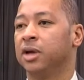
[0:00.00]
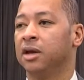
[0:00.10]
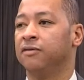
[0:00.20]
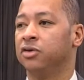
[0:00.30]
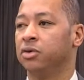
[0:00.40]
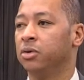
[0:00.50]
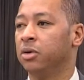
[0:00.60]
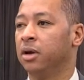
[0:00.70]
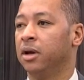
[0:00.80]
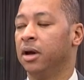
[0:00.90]
gives you
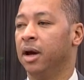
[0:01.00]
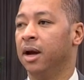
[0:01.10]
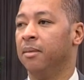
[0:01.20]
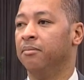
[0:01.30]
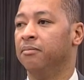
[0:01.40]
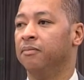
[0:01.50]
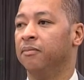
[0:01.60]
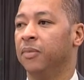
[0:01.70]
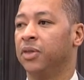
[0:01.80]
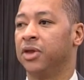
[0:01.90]
um,
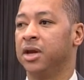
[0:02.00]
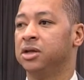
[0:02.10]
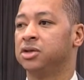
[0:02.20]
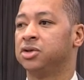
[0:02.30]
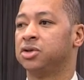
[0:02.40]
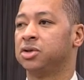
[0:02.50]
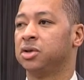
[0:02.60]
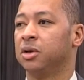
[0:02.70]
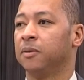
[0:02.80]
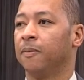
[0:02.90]
things
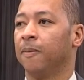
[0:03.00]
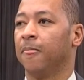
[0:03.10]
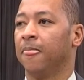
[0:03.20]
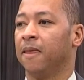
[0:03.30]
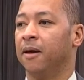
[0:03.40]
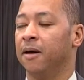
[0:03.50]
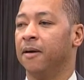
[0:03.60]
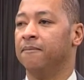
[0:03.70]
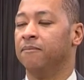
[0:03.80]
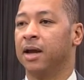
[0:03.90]

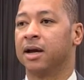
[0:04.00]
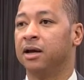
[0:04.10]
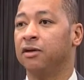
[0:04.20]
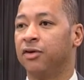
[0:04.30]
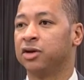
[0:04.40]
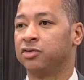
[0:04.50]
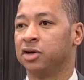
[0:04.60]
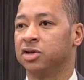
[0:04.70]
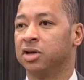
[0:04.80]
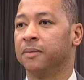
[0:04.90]
um, like an
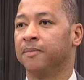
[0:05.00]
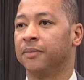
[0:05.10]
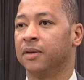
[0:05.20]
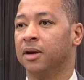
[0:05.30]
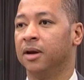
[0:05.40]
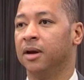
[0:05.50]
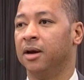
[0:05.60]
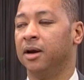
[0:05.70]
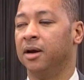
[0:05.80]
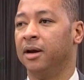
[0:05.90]
infrastructure.
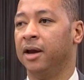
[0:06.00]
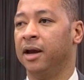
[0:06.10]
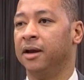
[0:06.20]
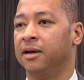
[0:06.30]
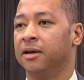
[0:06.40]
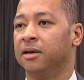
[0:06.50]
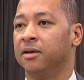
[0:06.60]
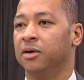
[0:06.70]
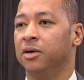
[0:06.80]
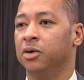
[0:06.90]
Uh, and
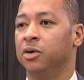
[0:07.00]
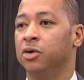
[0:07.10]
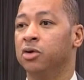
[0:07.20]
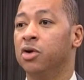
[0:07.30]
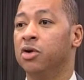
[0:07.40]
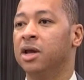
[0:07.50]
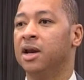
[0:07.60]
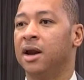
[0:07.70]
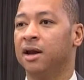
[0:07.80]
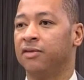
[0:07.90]
you, you know you need
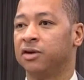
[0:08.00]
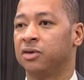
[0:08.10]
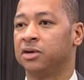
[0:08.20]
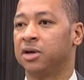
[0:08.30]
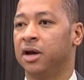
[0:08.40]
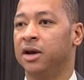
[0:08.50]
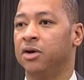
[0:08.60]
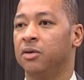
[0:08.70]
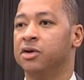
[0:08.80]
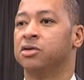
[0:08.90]
that infrastructure and
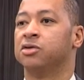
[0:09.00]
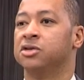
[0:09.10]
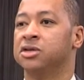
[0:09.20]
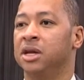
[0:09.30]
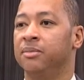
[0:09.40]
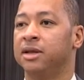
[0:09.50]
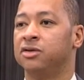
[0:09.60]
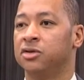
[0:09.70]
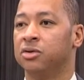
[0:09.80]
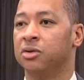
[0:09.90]
your resources
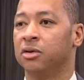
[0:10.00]
limits you